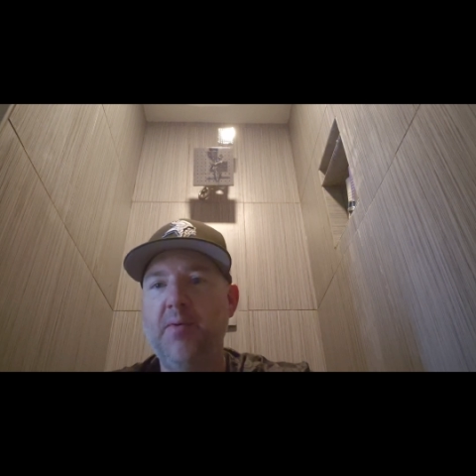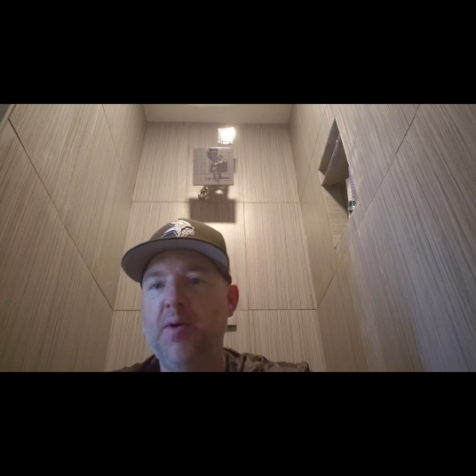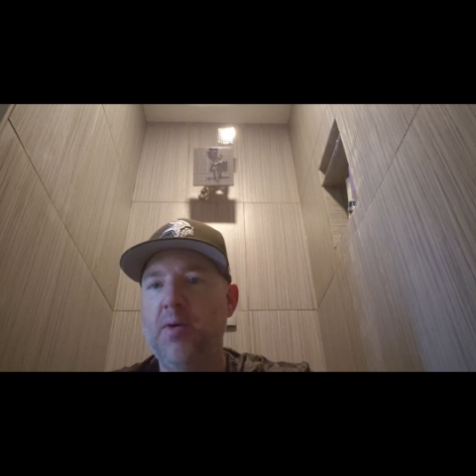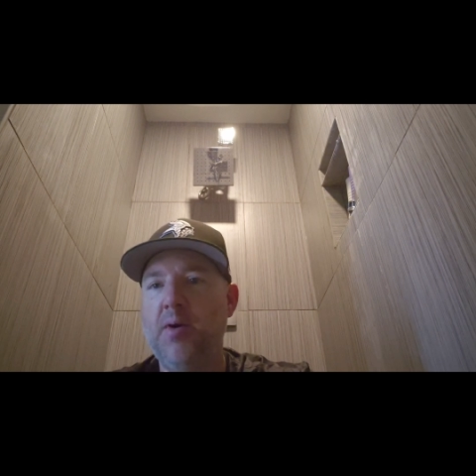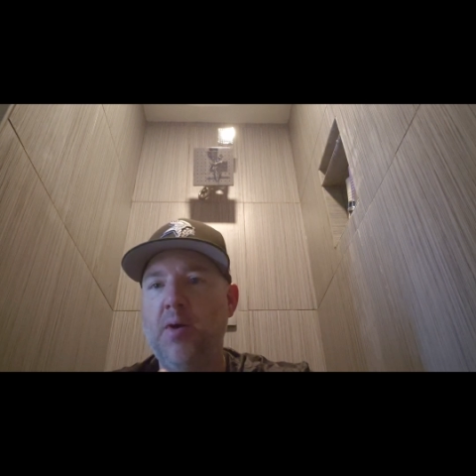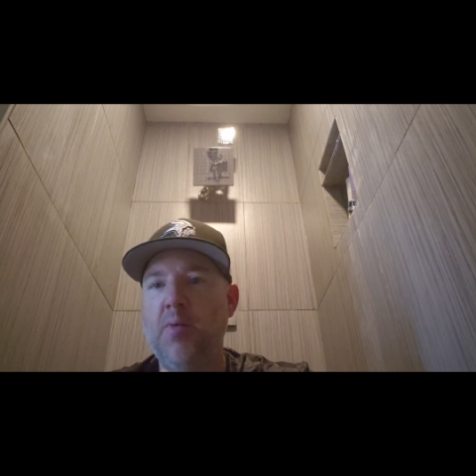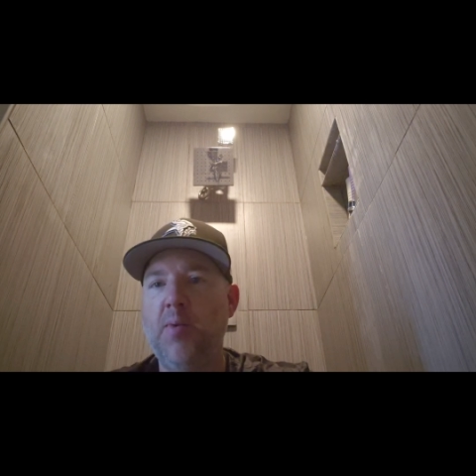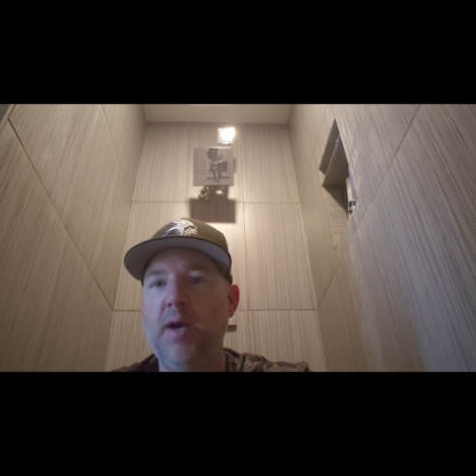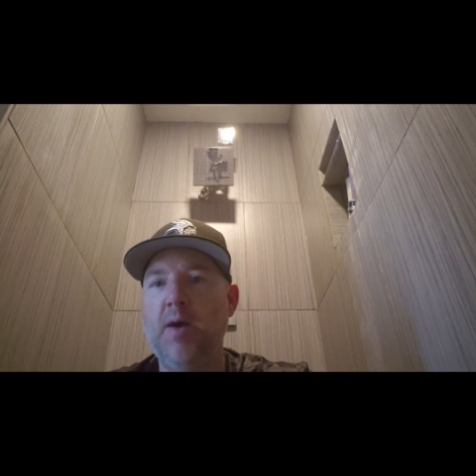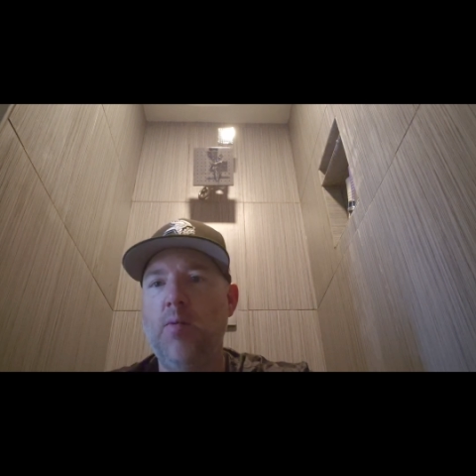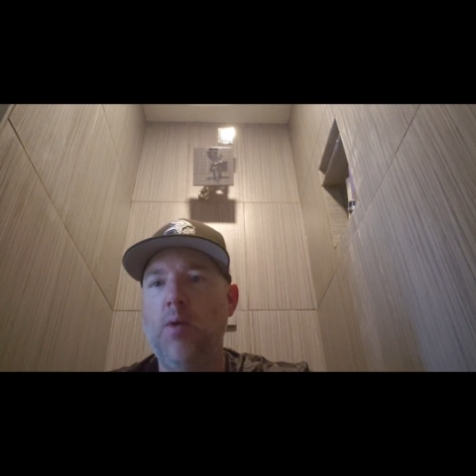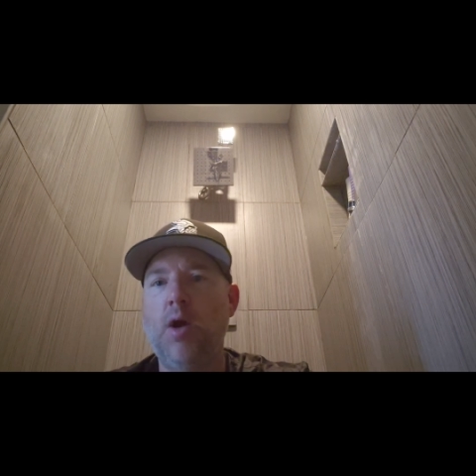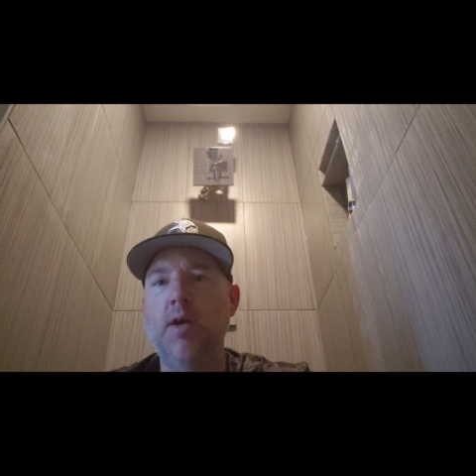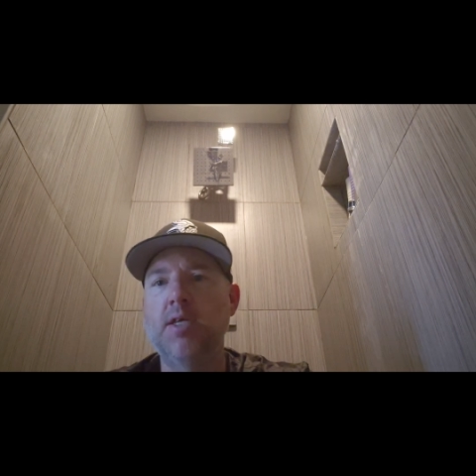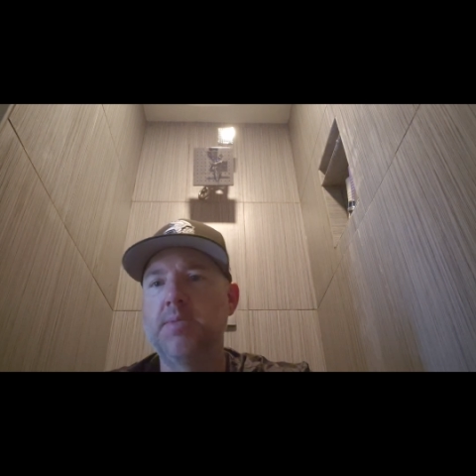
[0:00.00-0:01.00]
well,
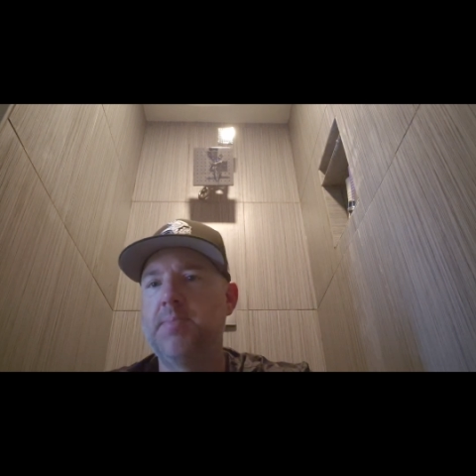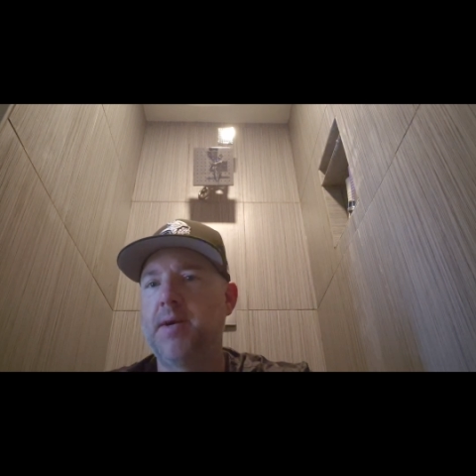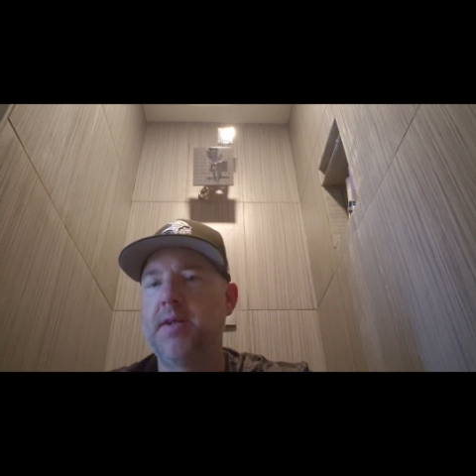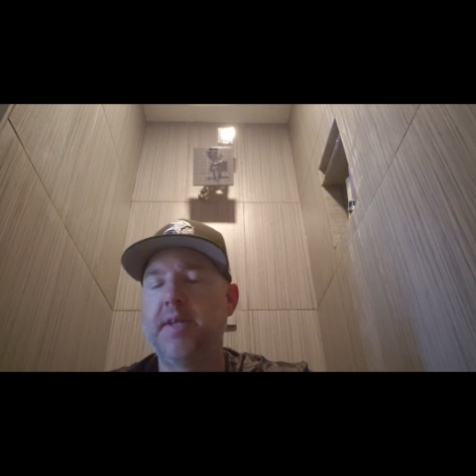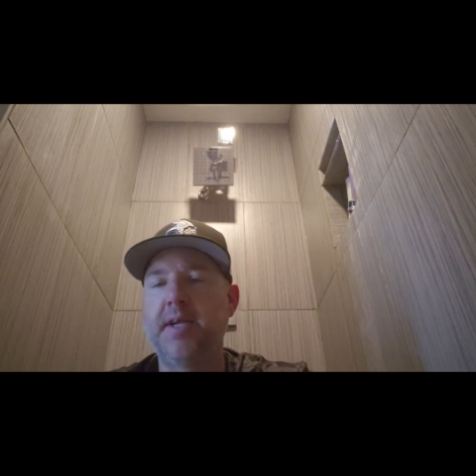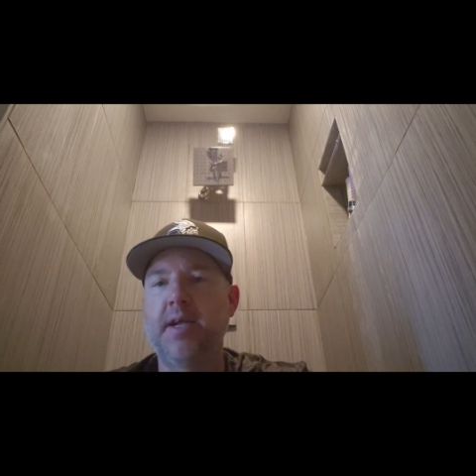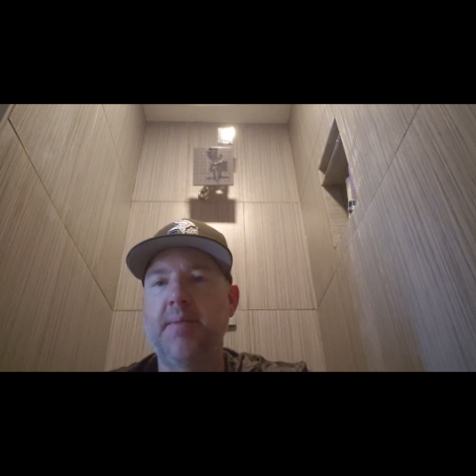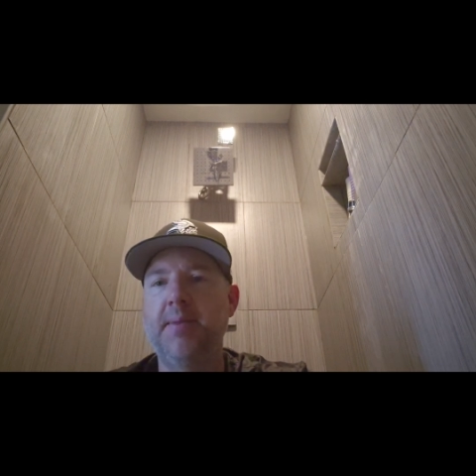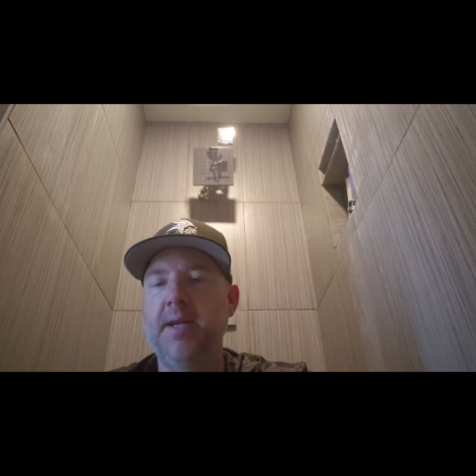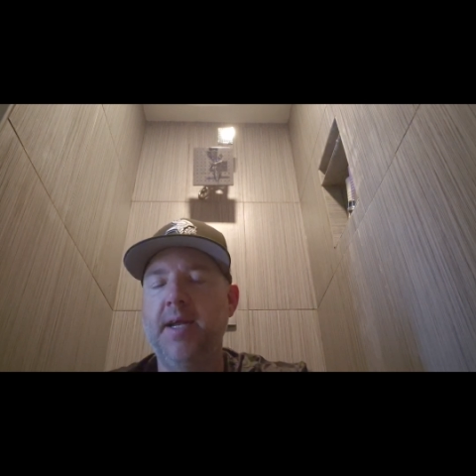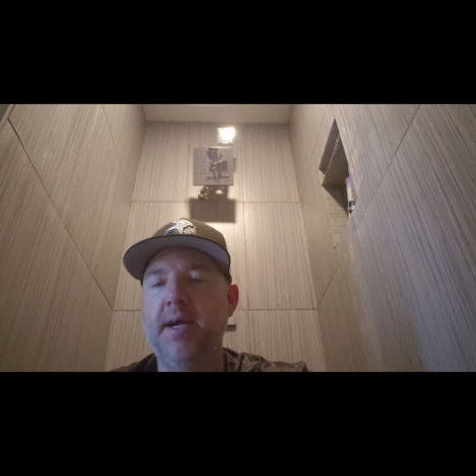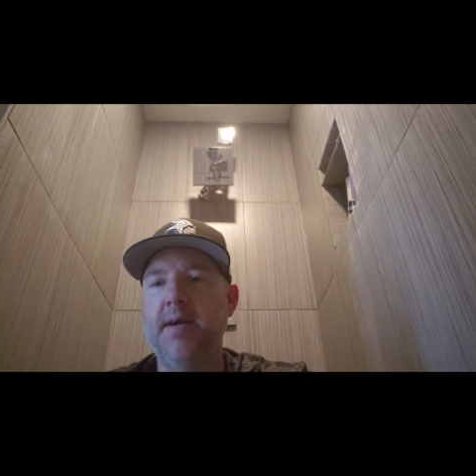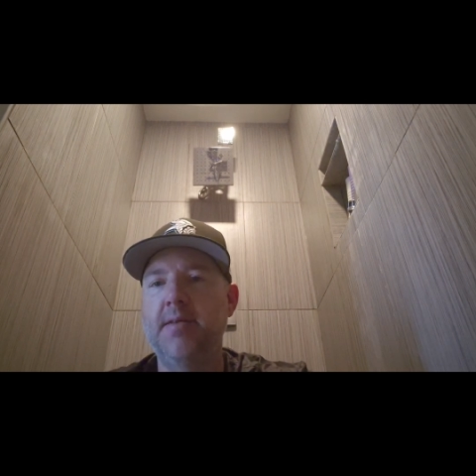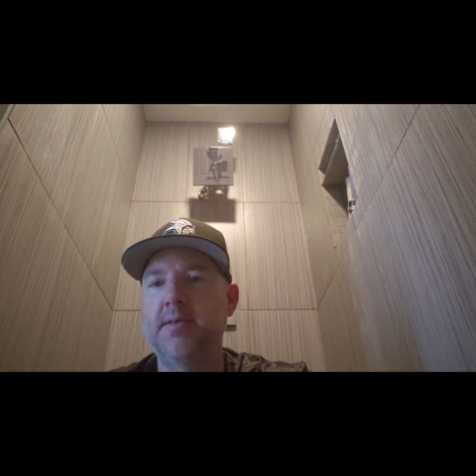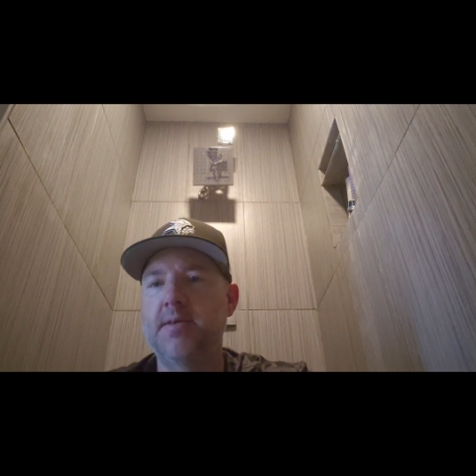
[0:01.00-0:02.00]
water's barely coming
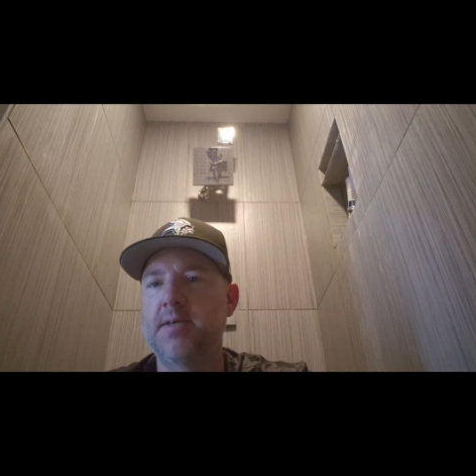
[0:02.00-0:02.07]
out.